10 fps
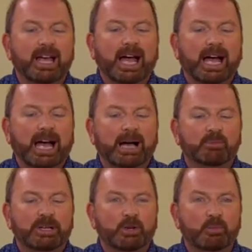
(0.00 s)
um,
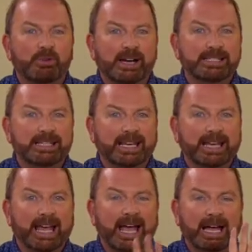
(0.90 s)
when you're pressing
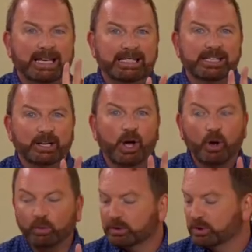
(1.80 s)
and it's gonna
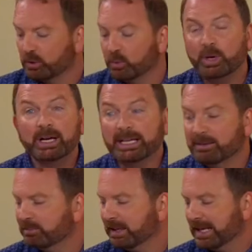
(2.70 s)
hold your work
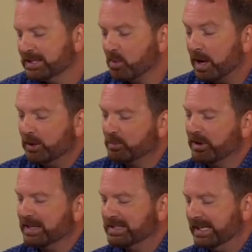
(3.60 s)
in place while you're
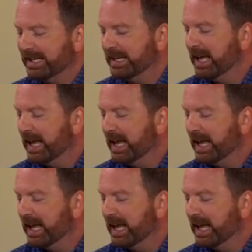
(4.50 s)
pressing